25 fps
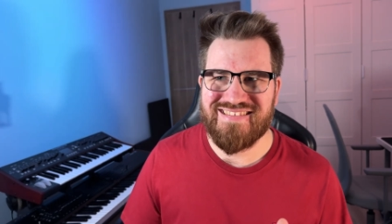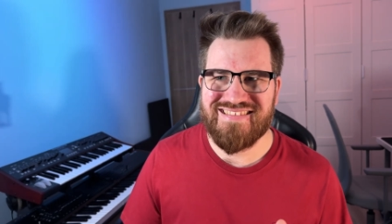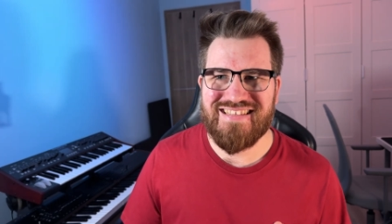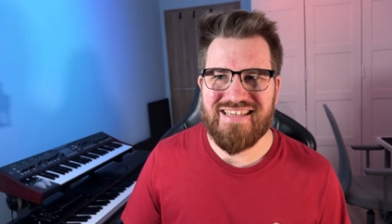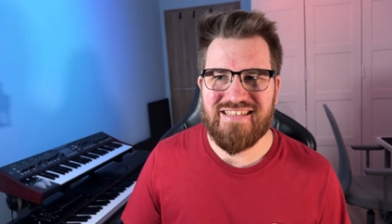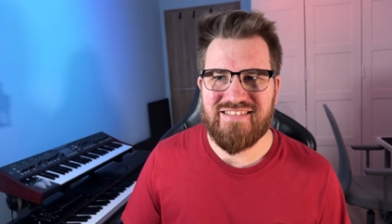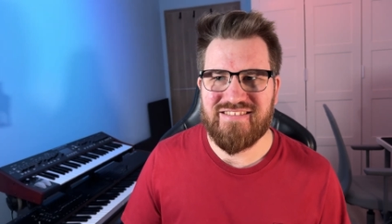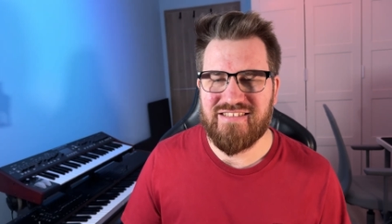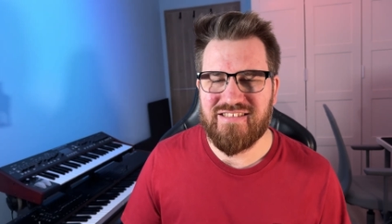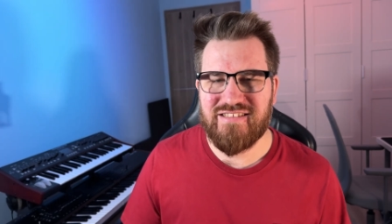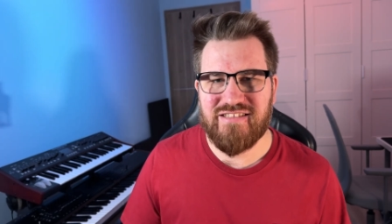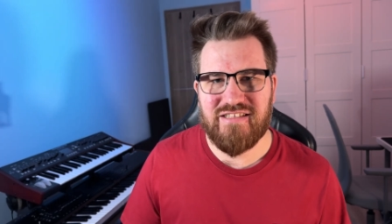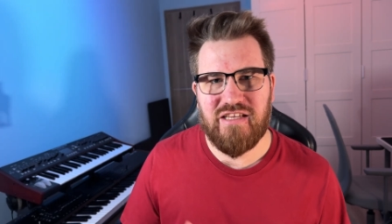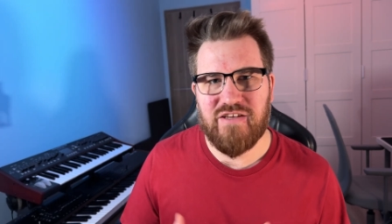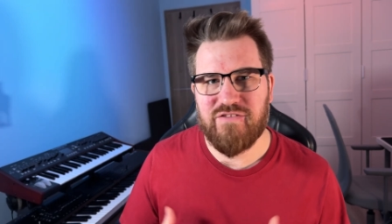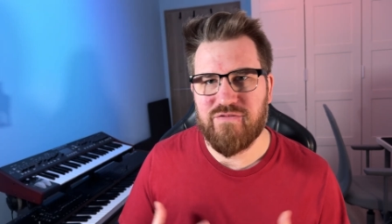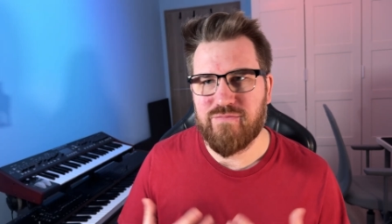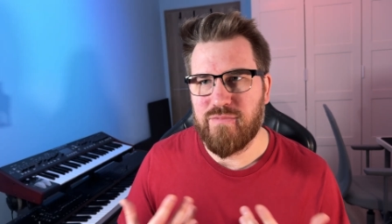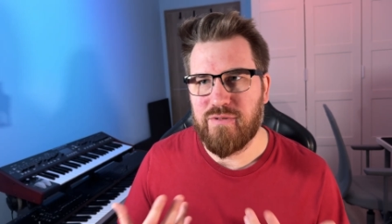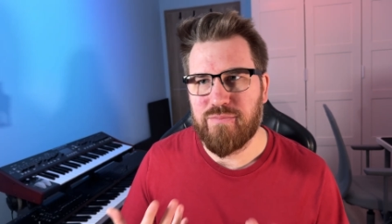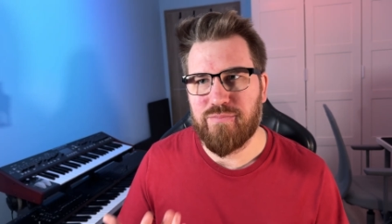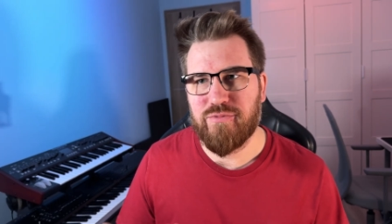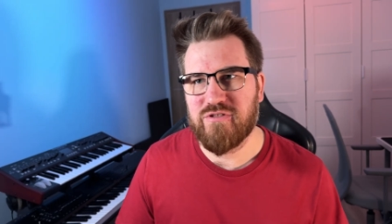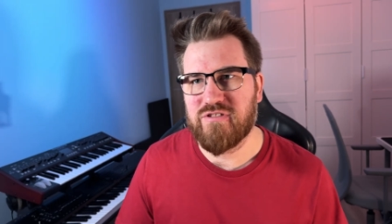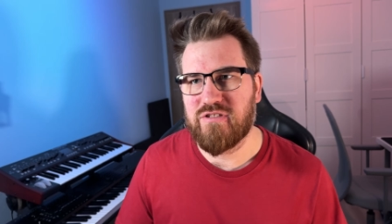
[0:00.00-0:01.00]
doesn't give
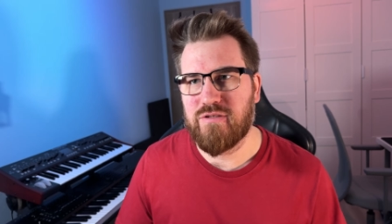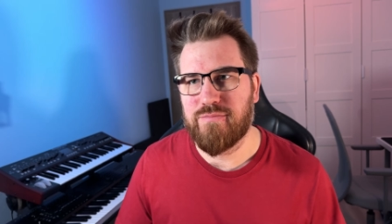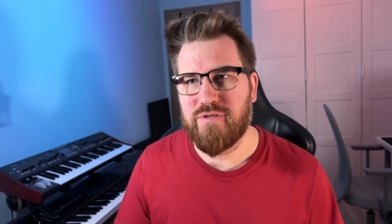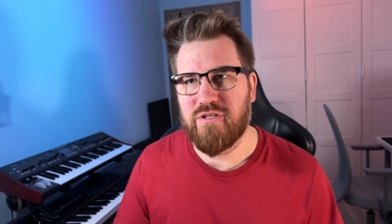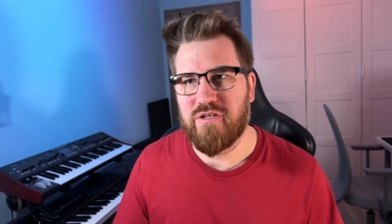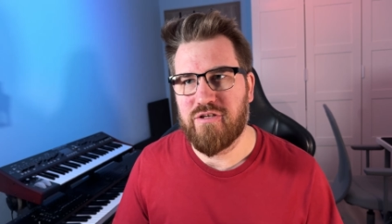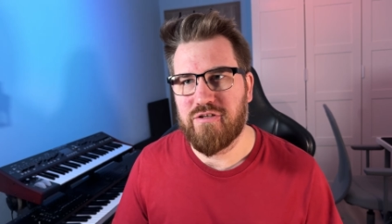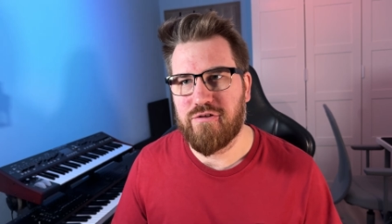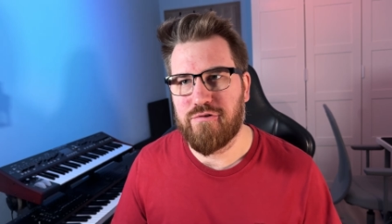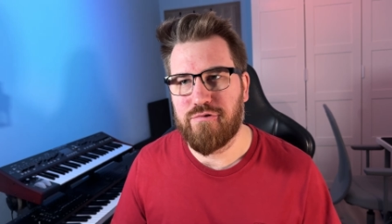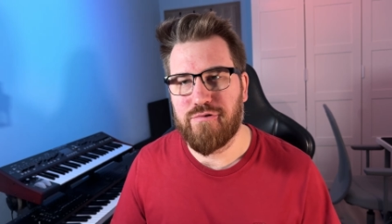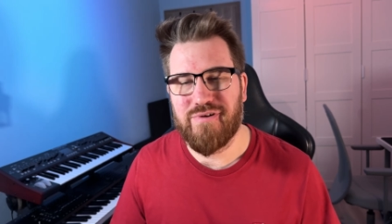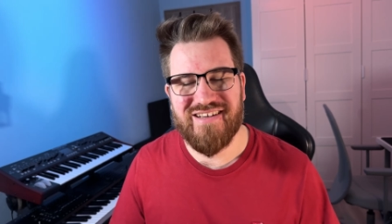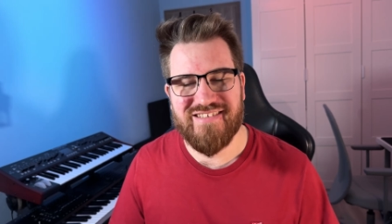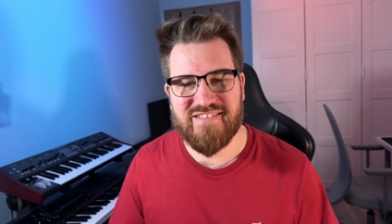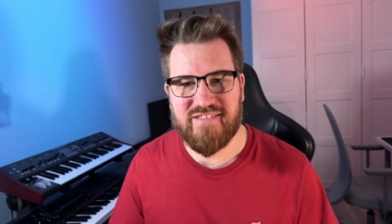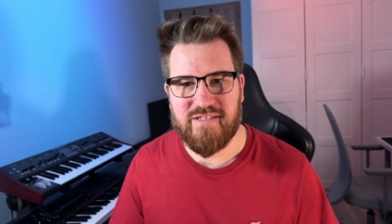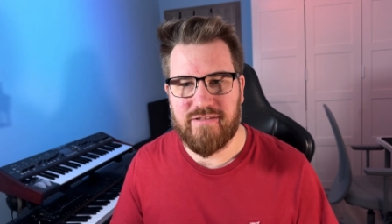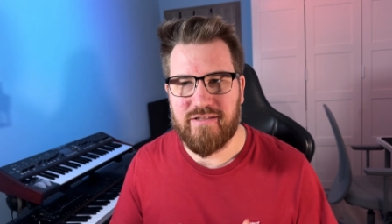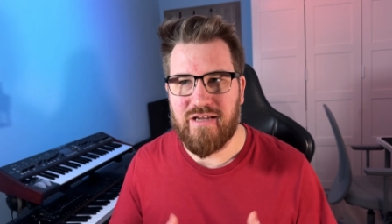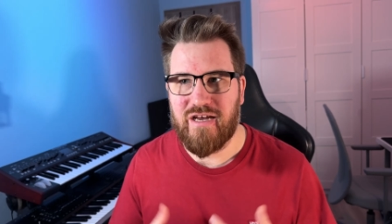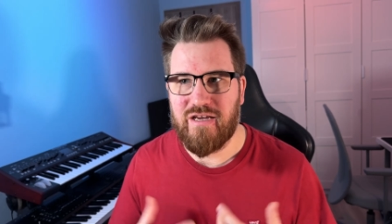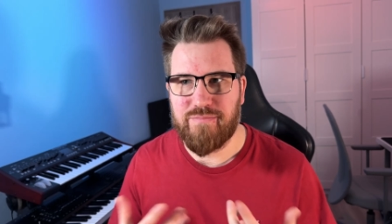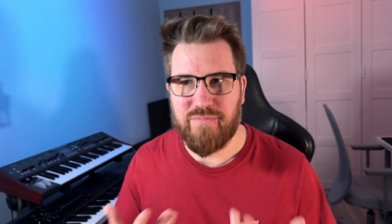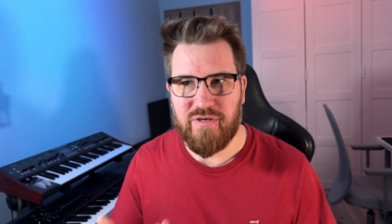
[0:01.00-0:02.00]
me possibility to
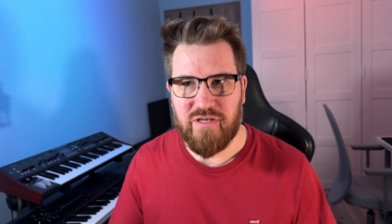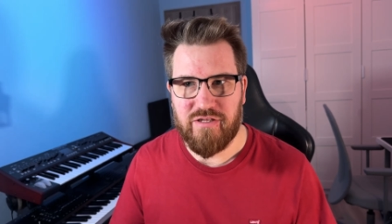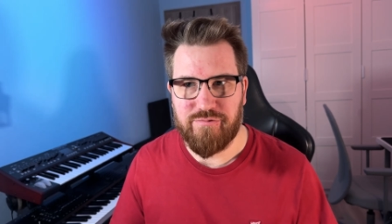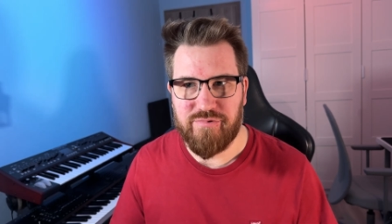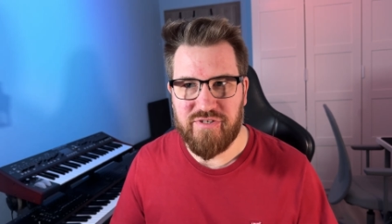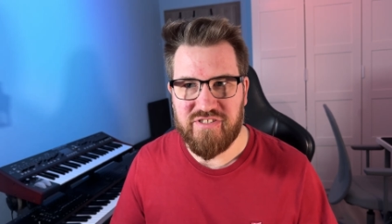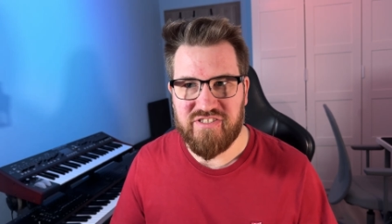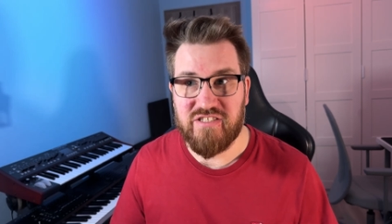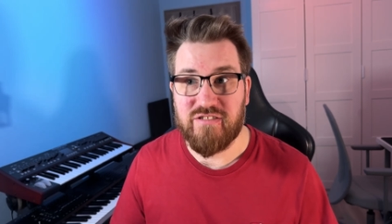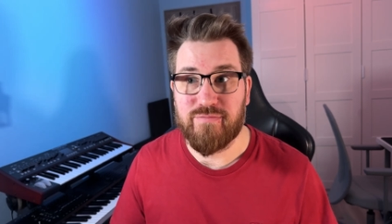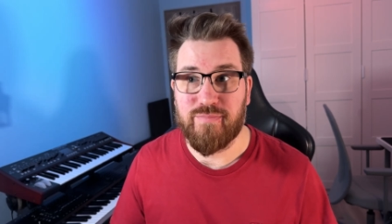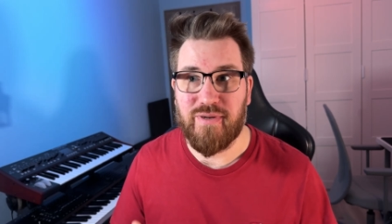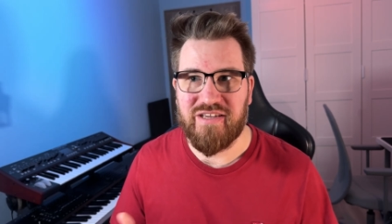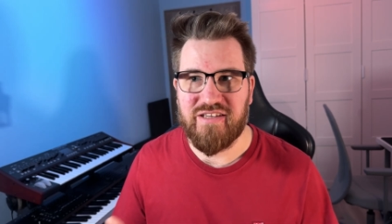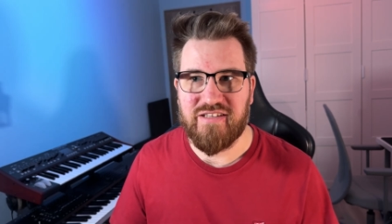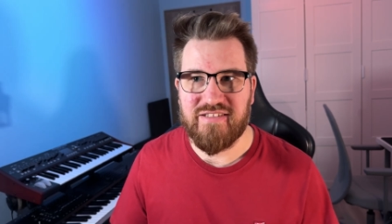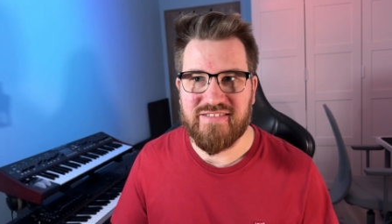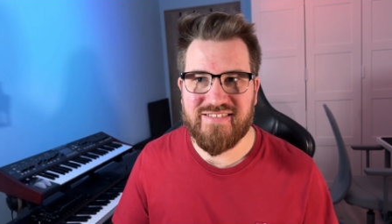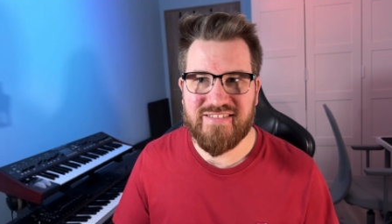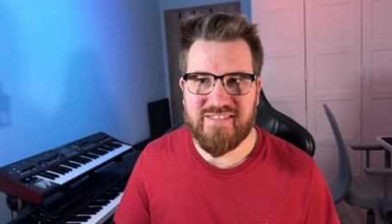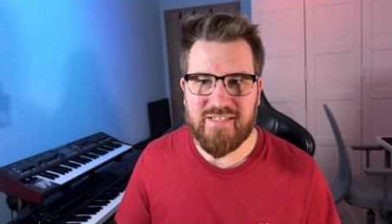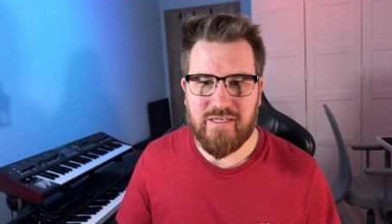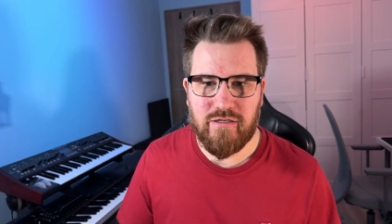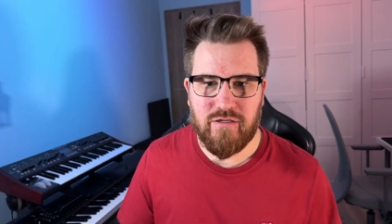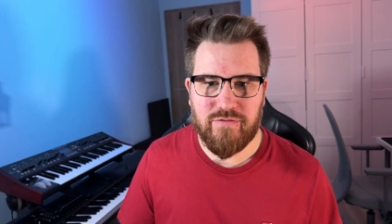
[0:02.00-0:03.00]
assign IP addresses by
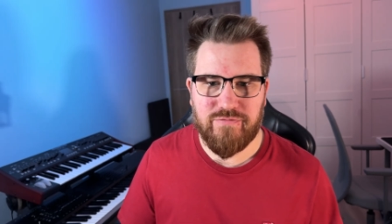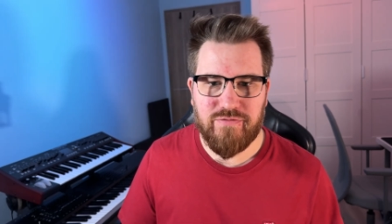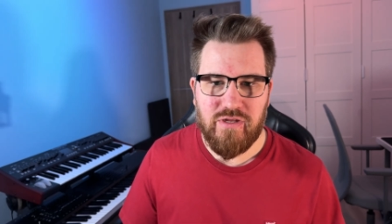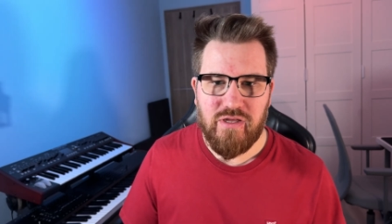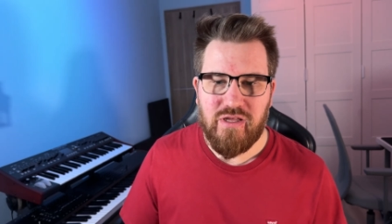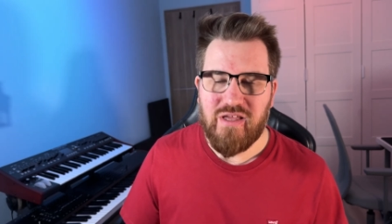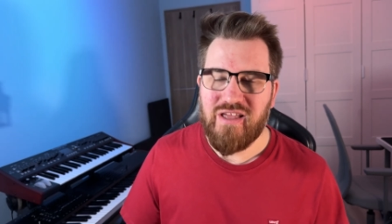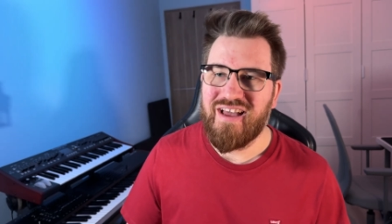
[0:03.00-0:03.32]
itself,